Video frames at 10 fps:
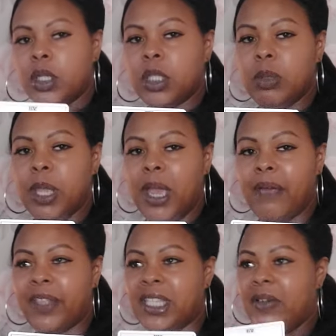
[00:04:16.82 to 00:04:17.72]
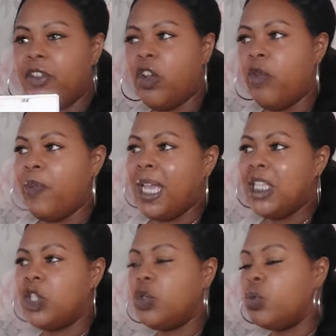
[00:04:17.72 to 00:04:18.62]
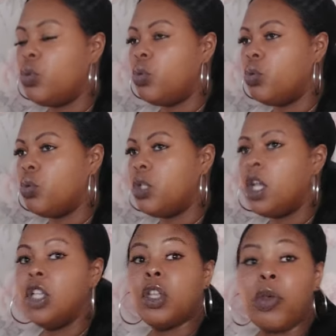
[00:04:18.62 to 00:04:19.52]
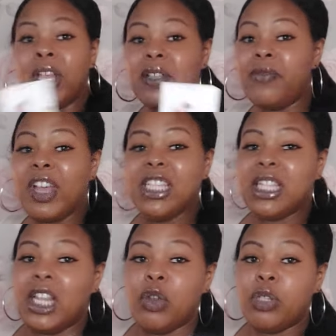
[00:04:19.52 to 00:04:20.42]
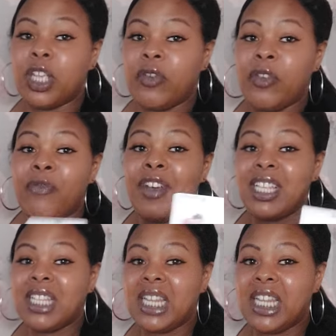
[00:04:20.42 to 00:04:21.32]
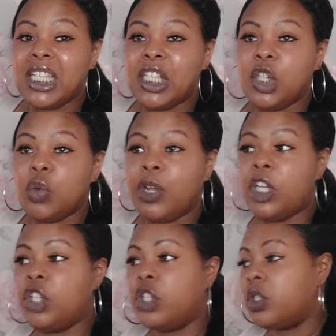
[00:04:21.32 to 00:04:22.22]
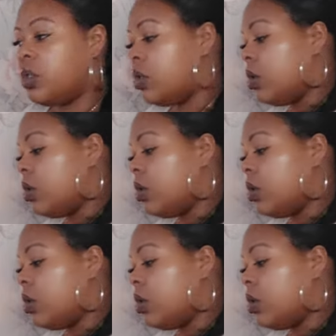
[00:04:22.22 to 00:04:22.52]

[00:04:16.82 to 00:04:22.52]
So we have the Seven of Pentacles. So that's investing in yourself, investing in the situation.